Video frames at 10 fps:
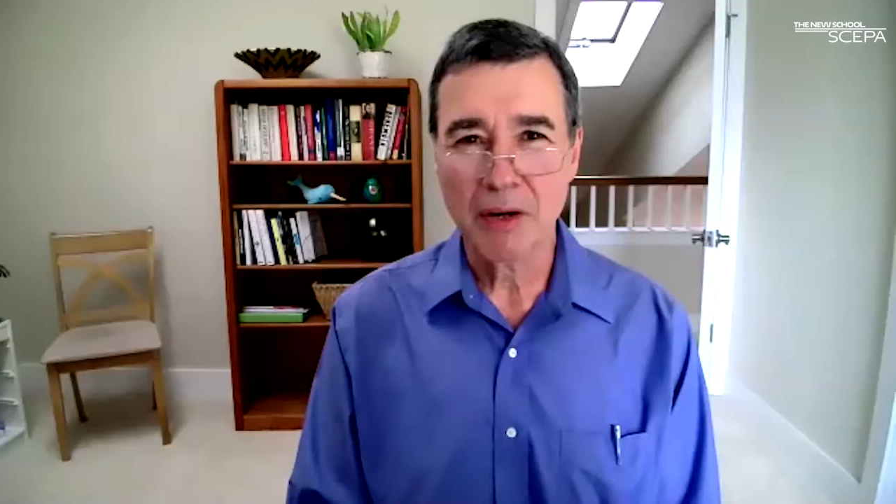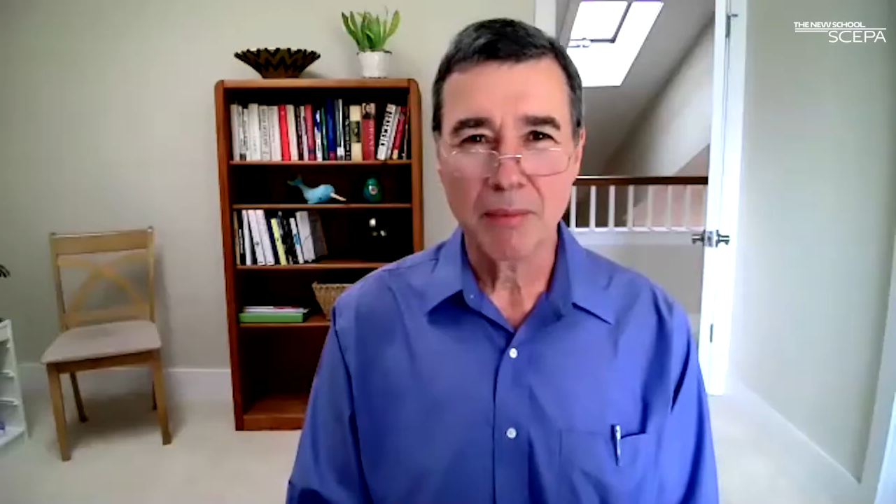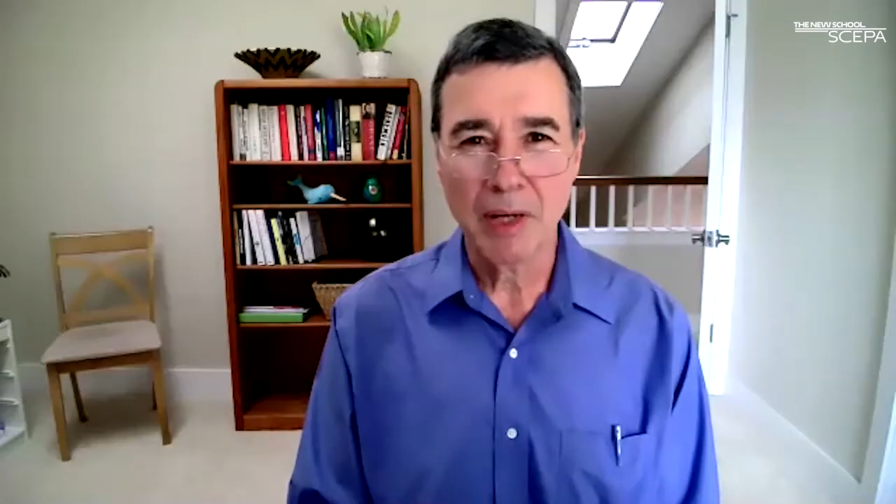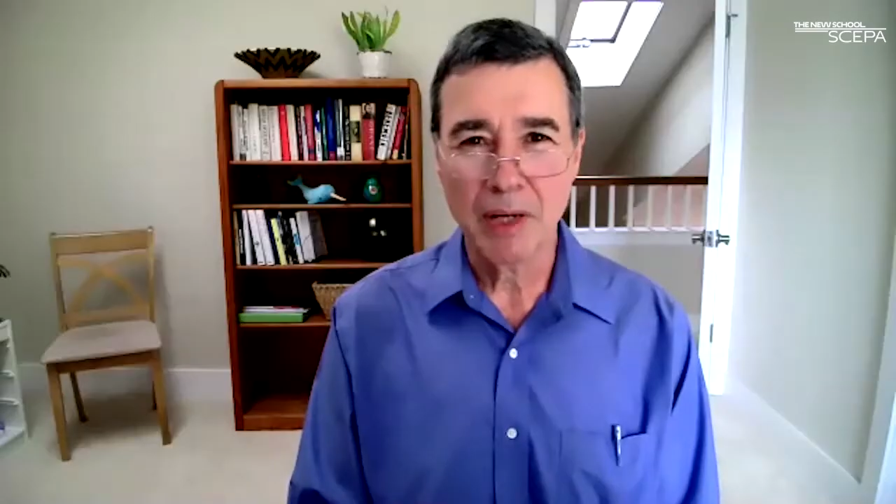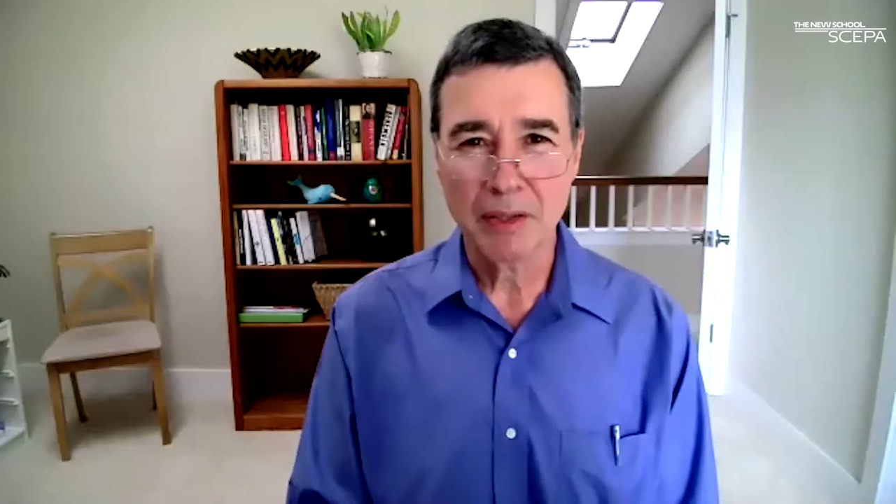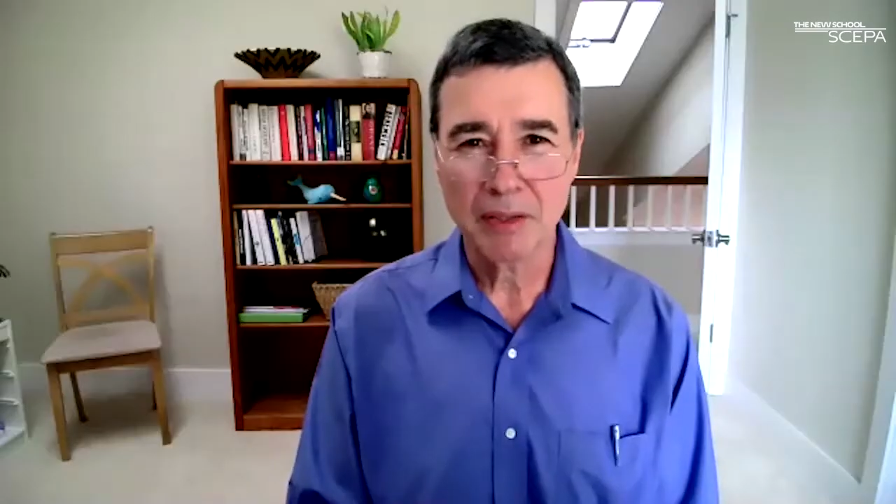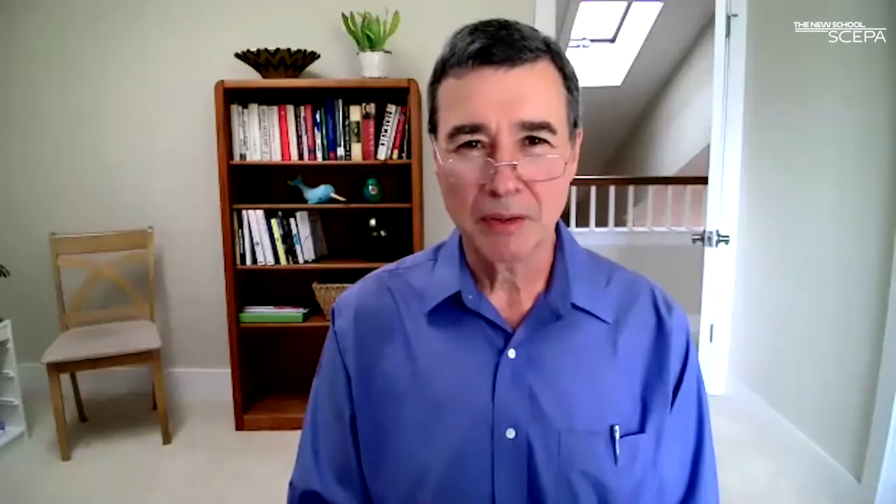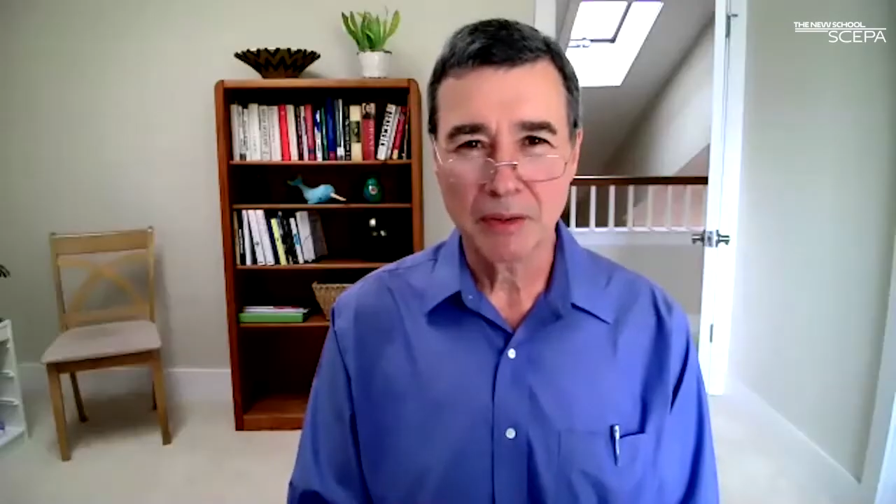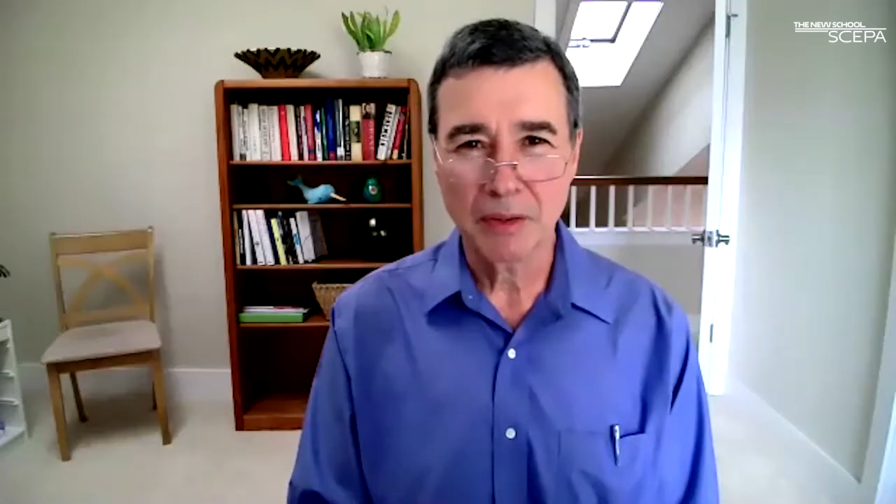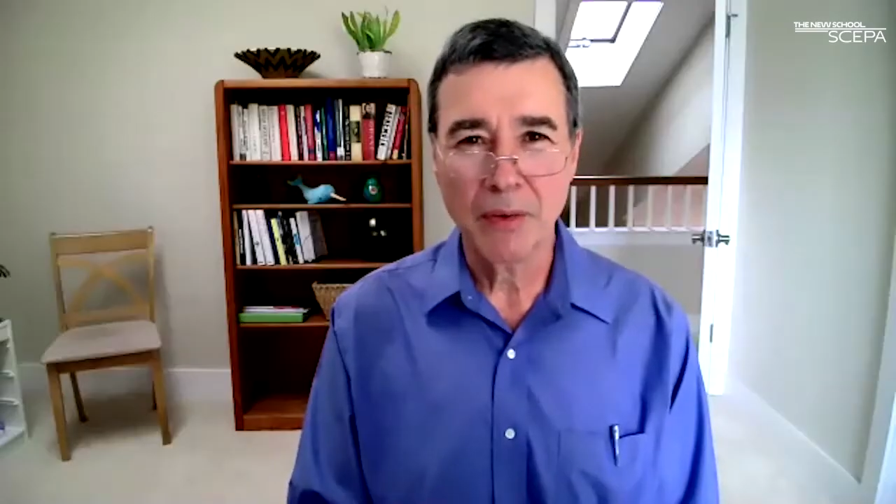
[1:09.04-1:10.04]
among
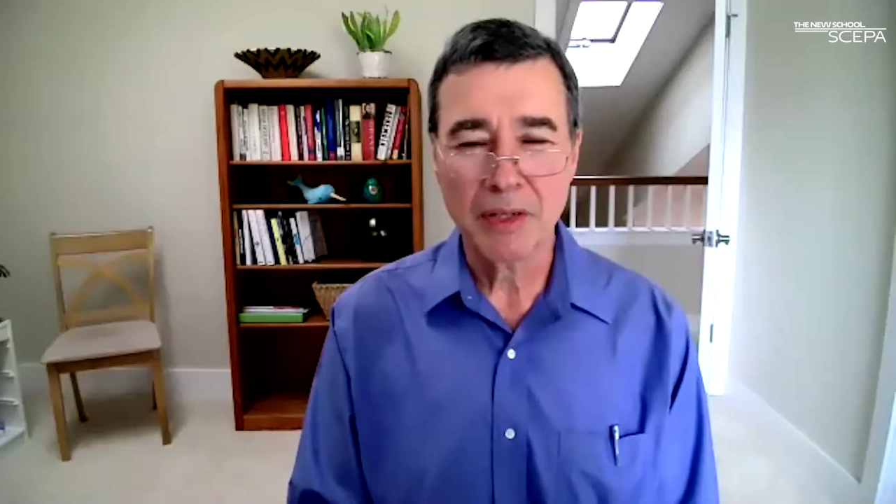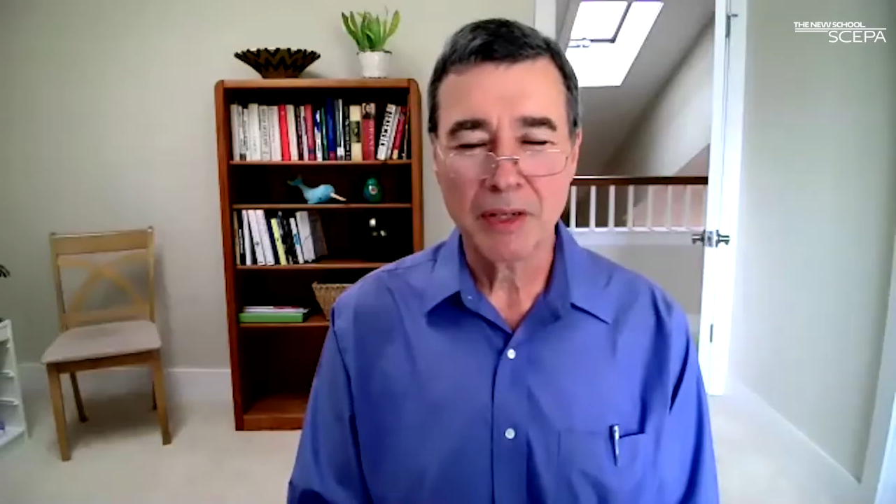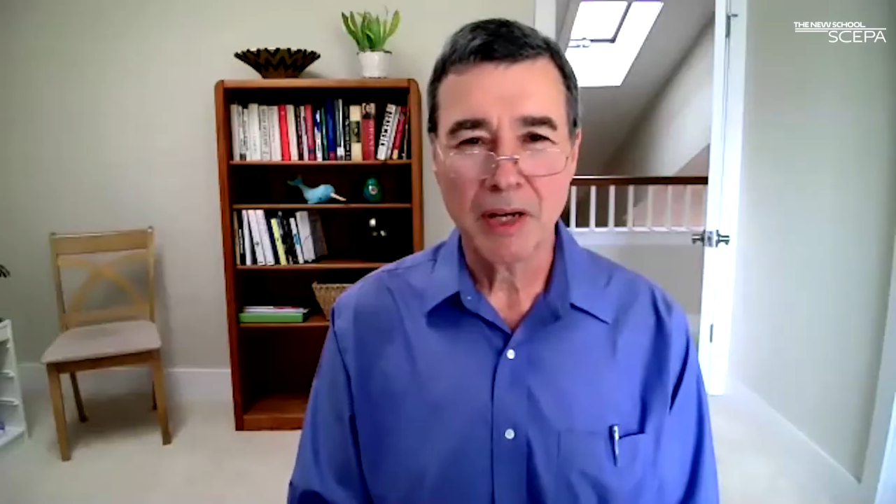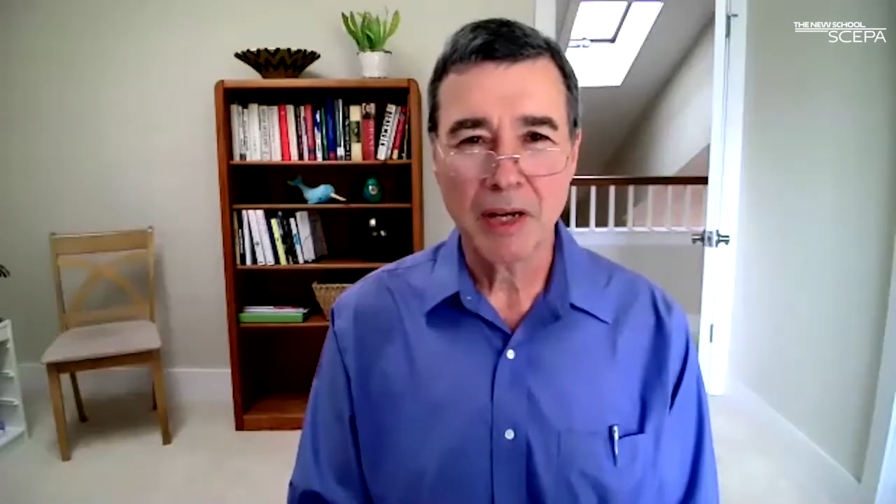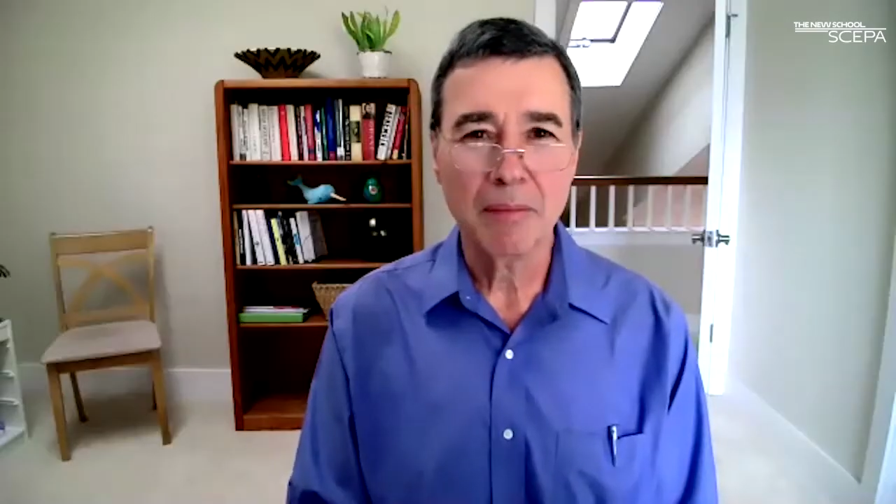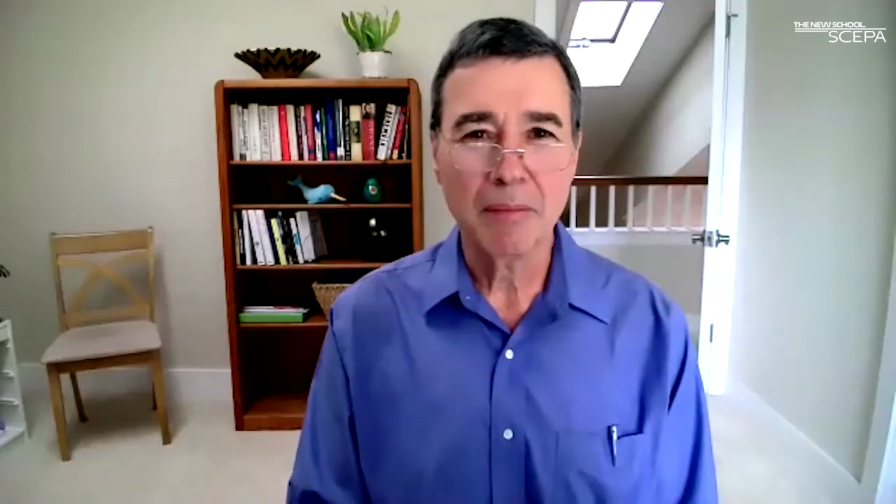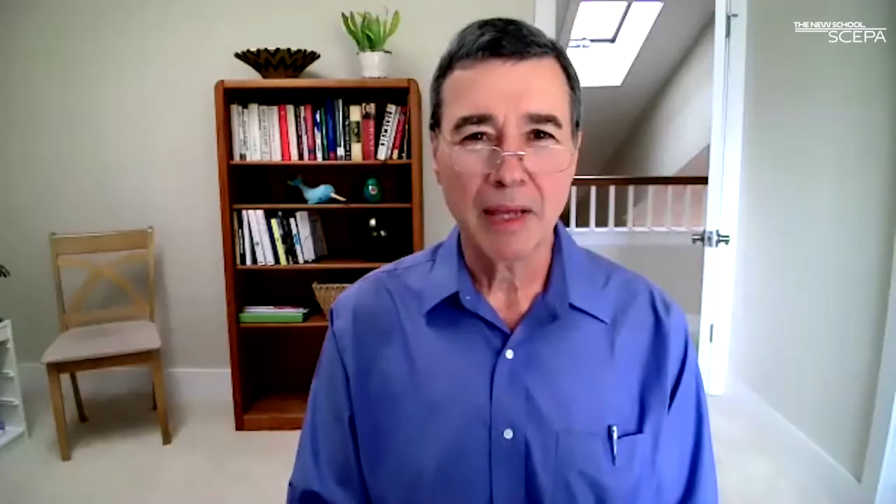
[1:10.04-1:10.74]
low-income